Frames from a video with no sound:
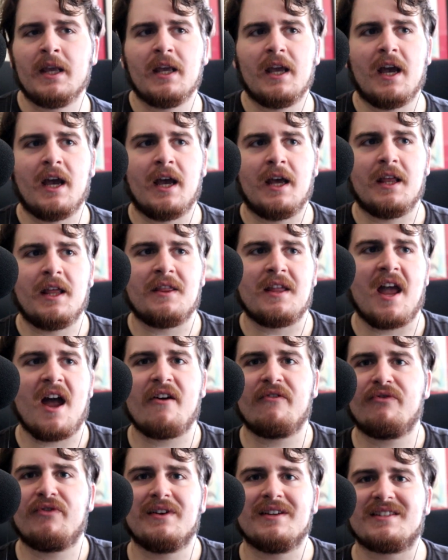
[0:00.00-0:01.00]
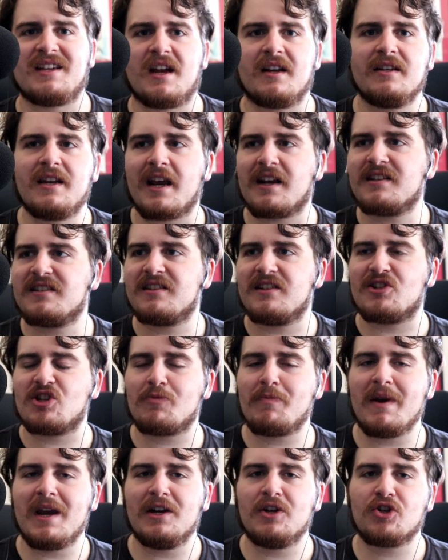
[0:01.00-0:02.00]
And they have things like text to
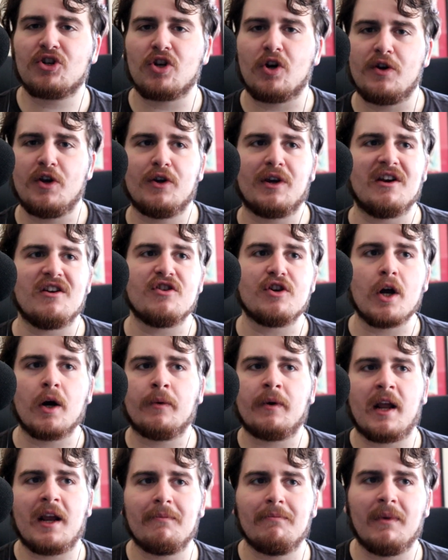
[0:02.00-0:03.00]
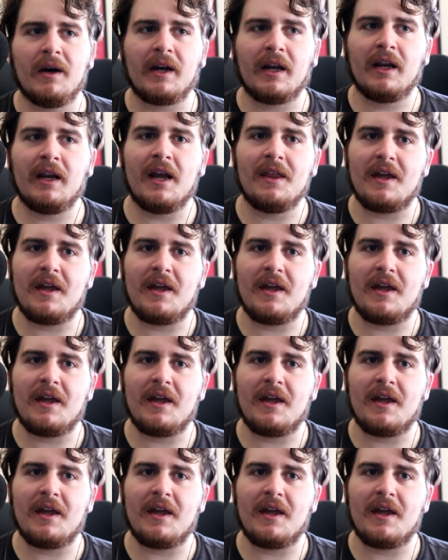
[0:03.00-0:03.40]
speech, so you can donate money,